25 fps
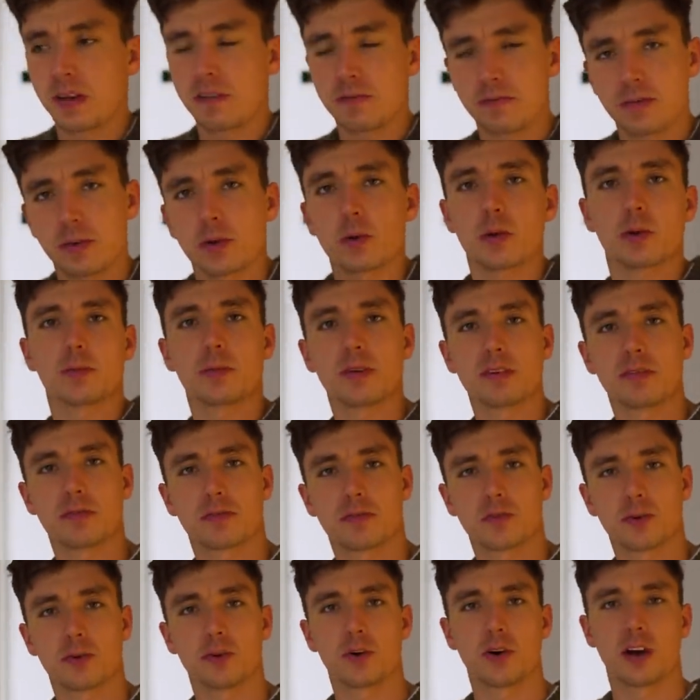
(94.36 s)
been following me
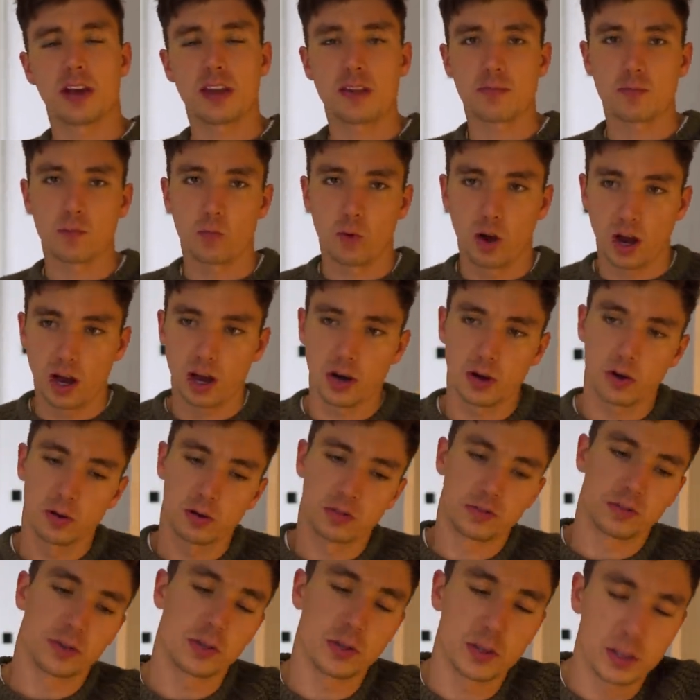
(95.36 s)
for a
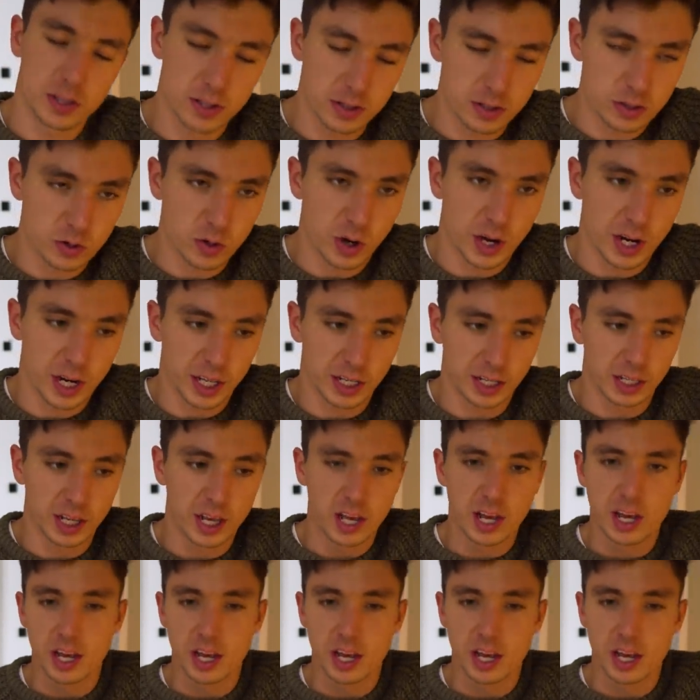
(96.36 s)
while, following the training